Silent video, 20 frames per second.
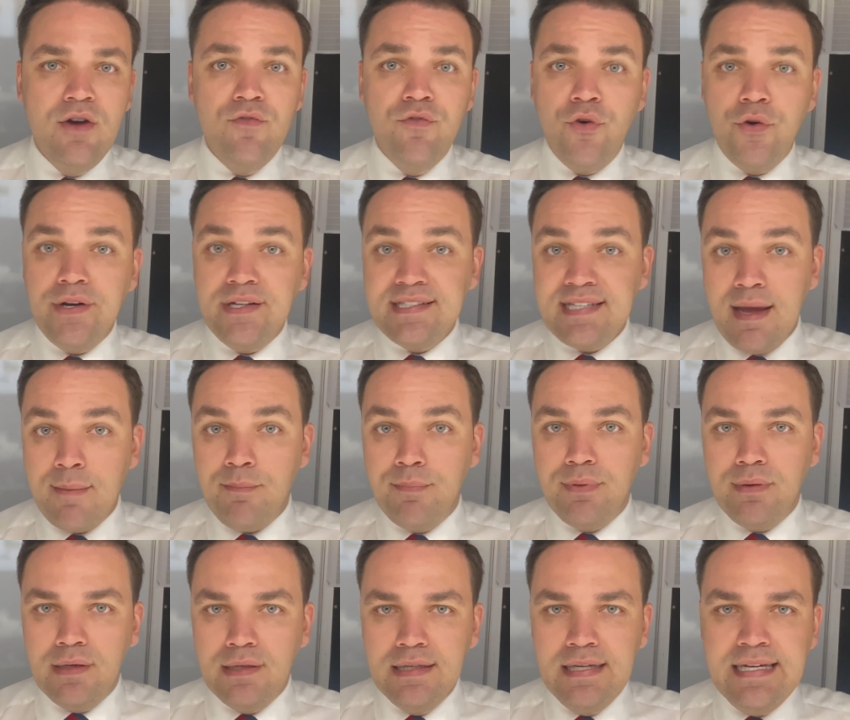For
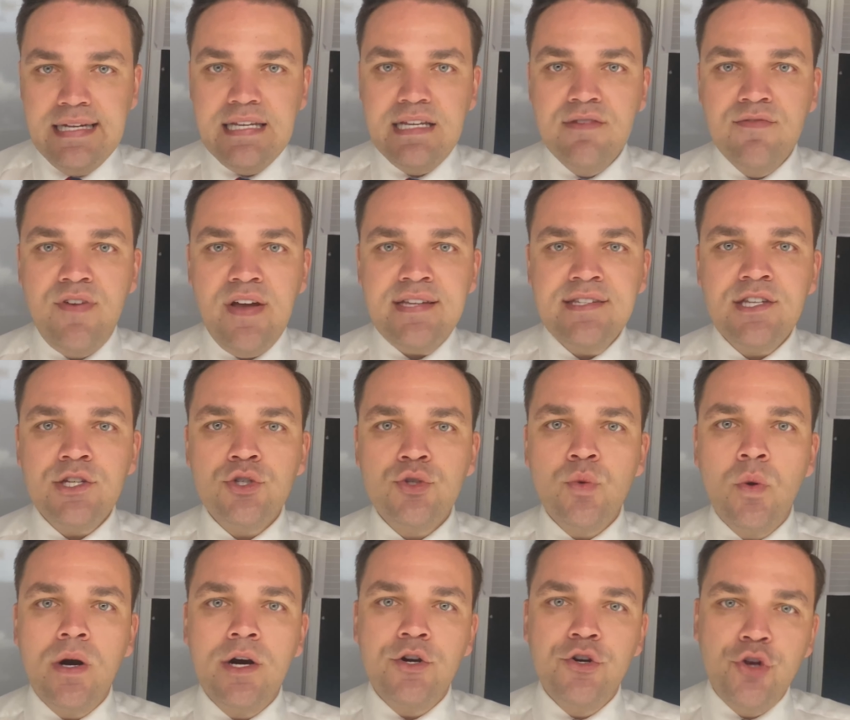example, investors
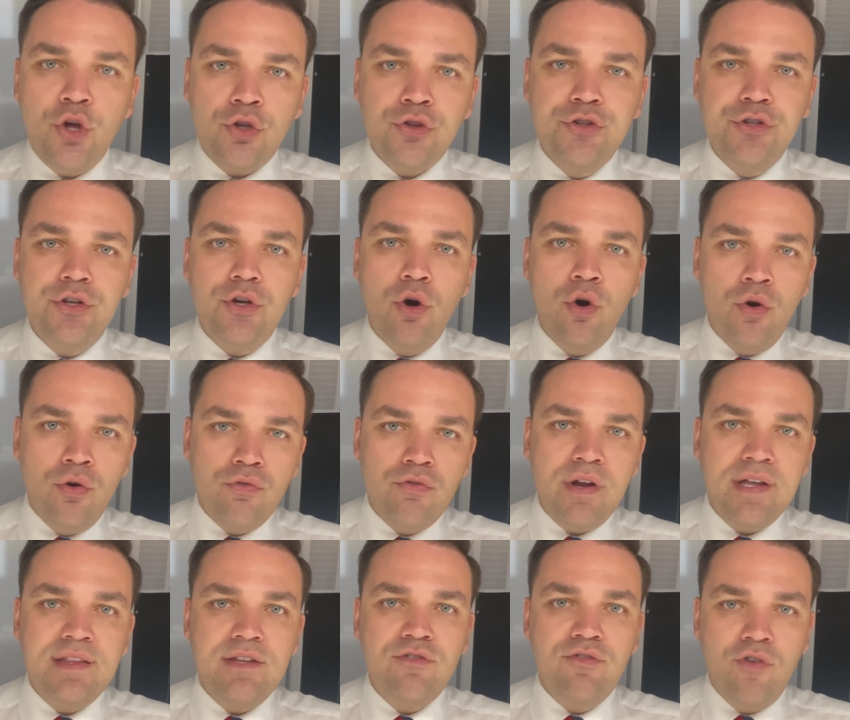who are not
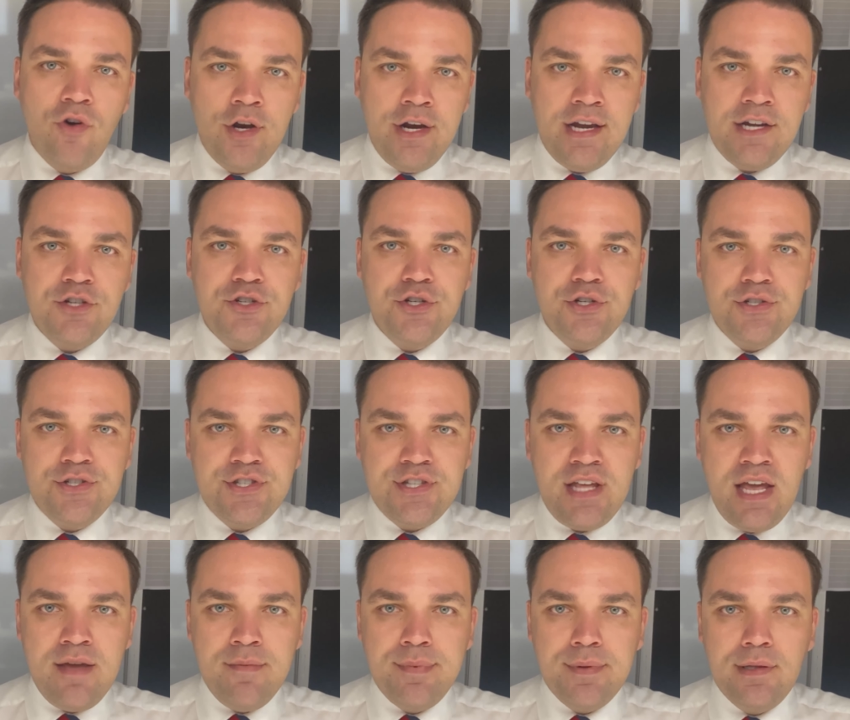already financially
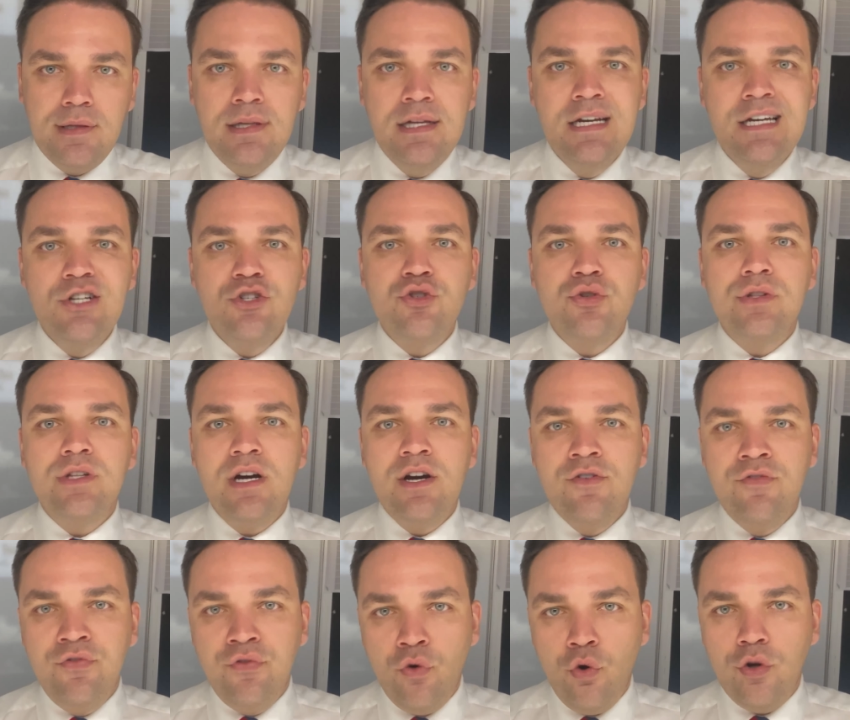stable should
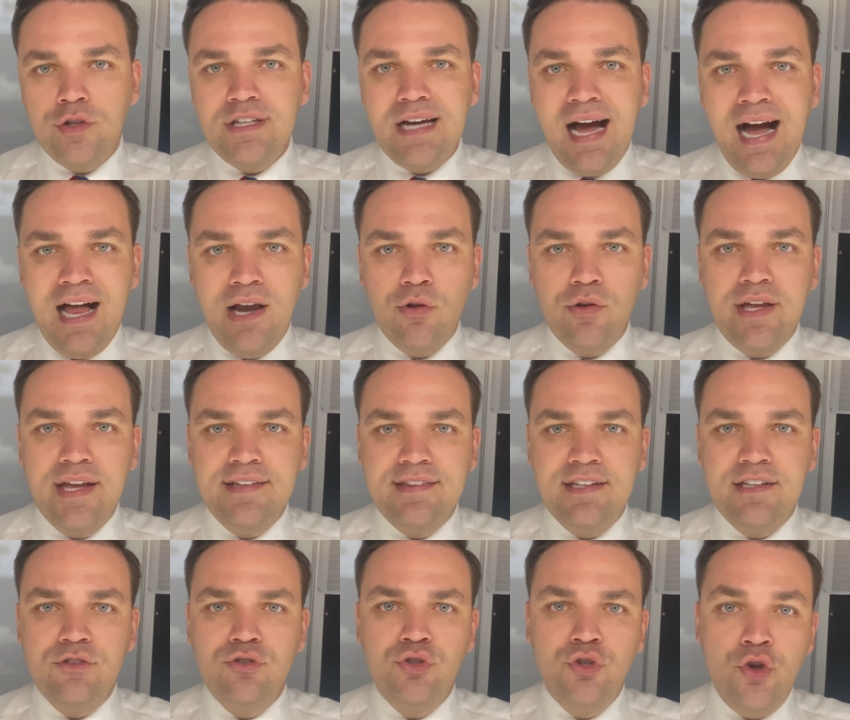avoid
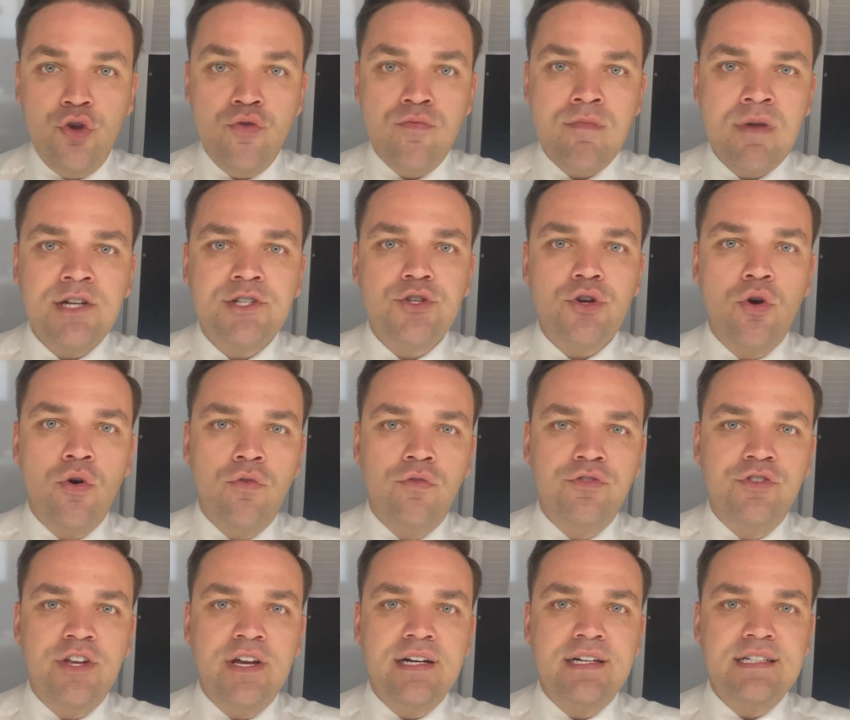allocating too much
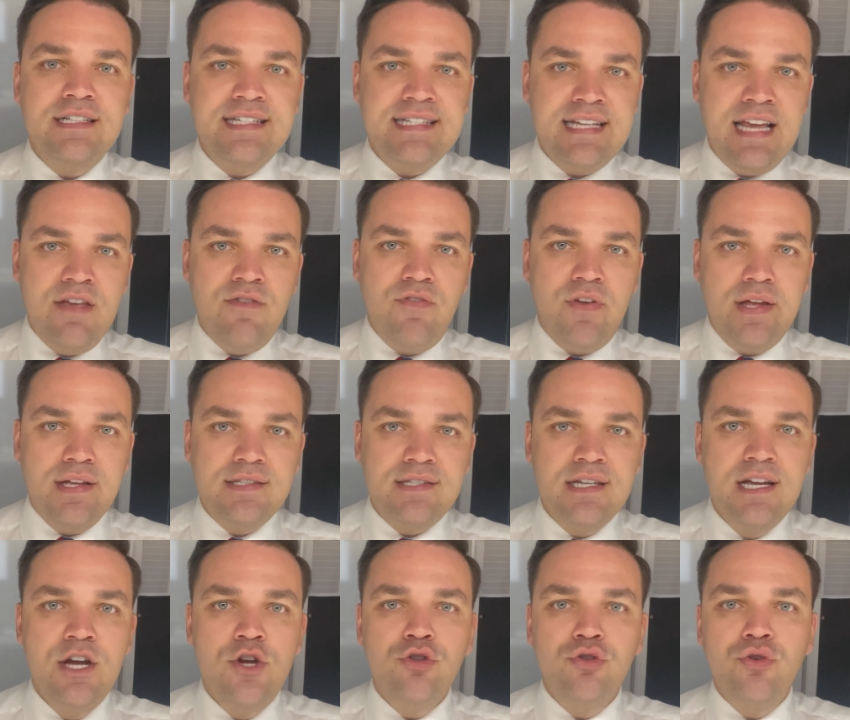of their savings
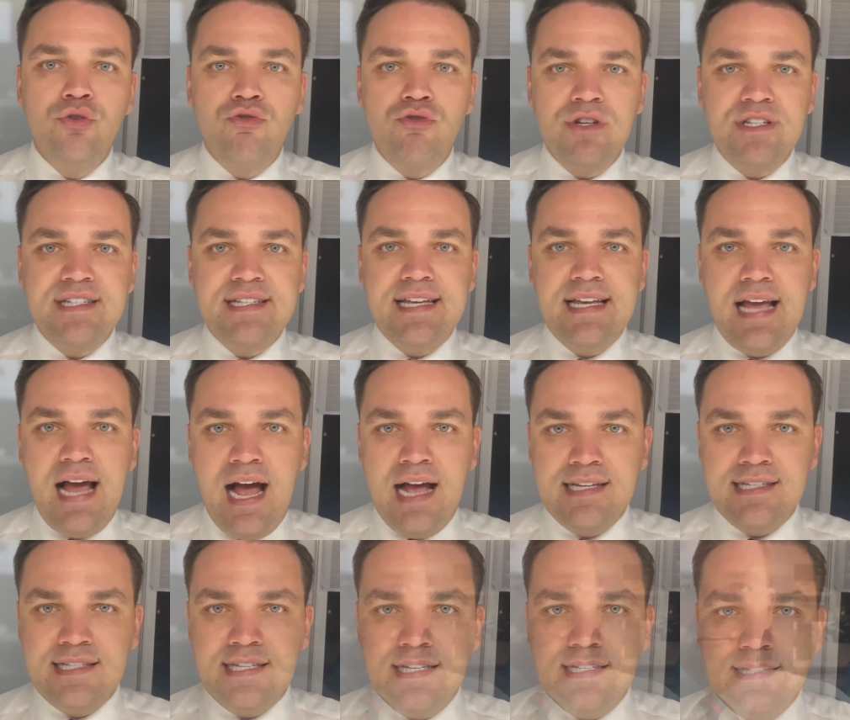to risky
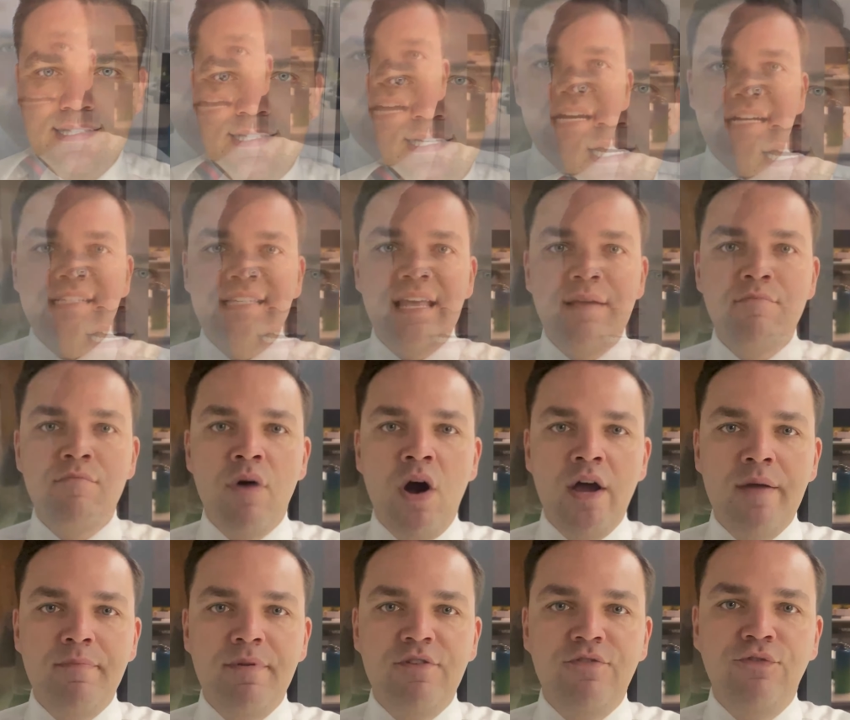assets, as they
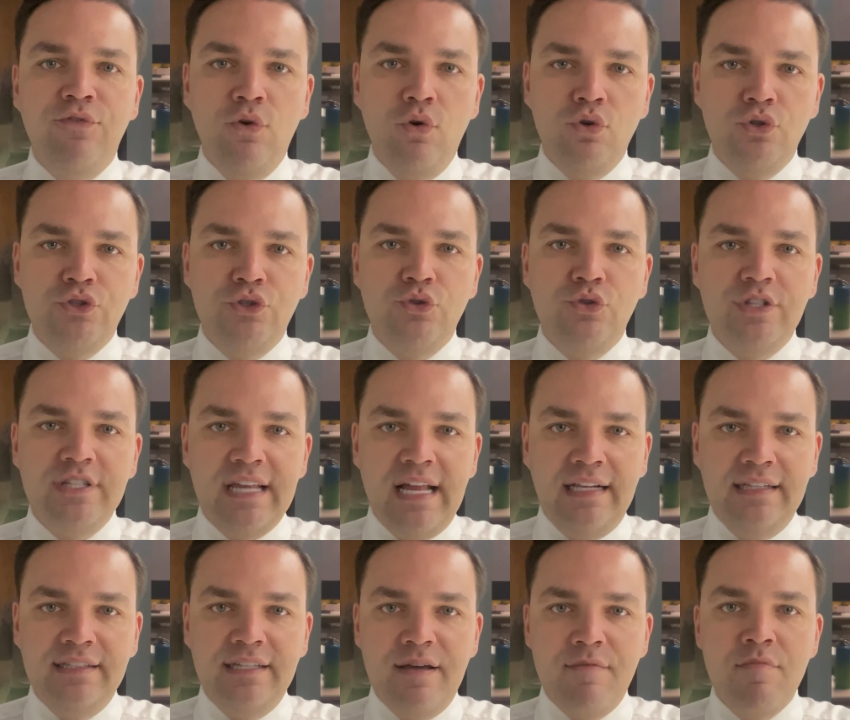might be forced to
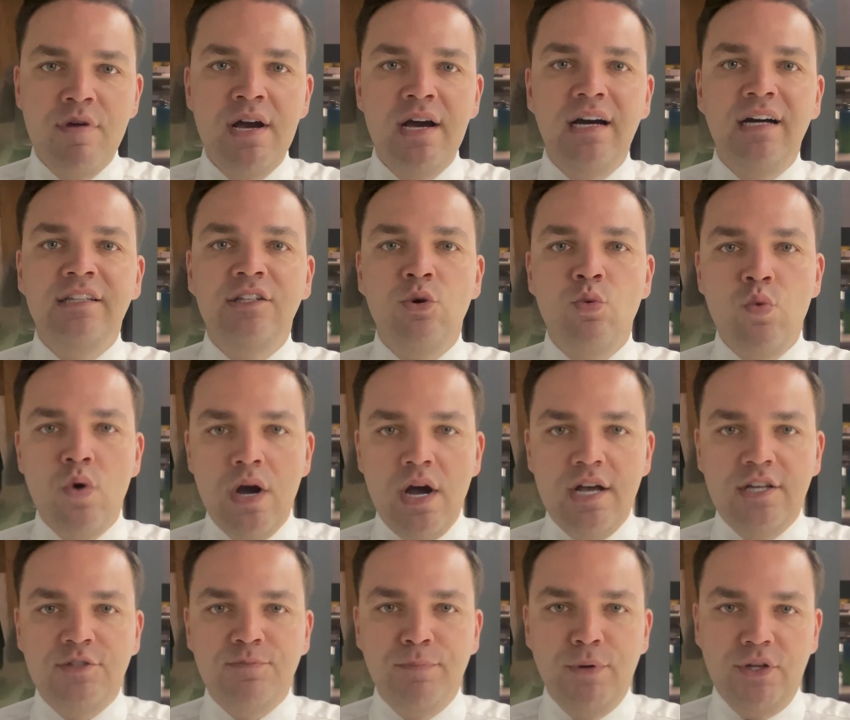sell them at the
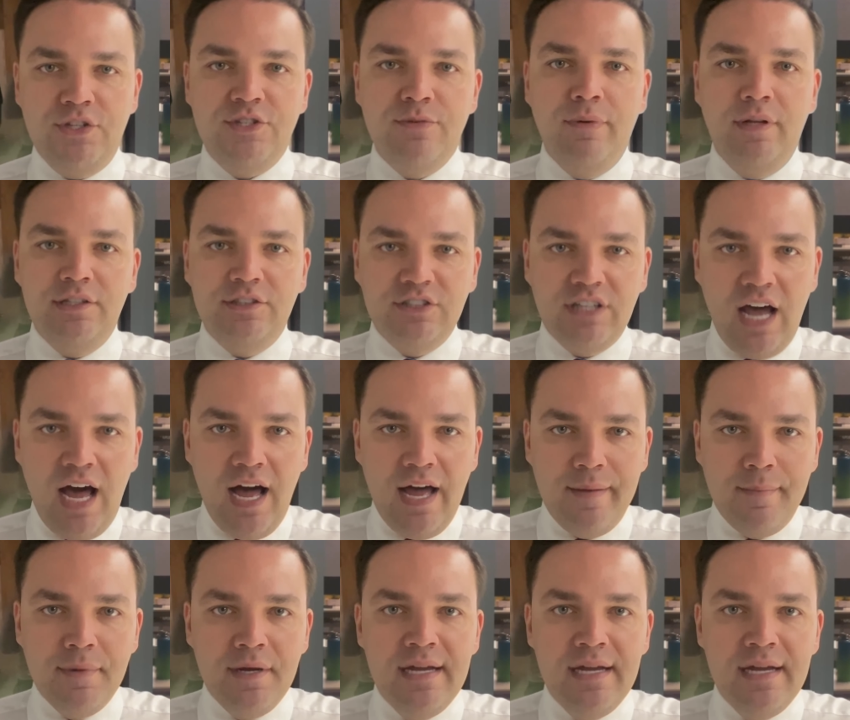worst possible time.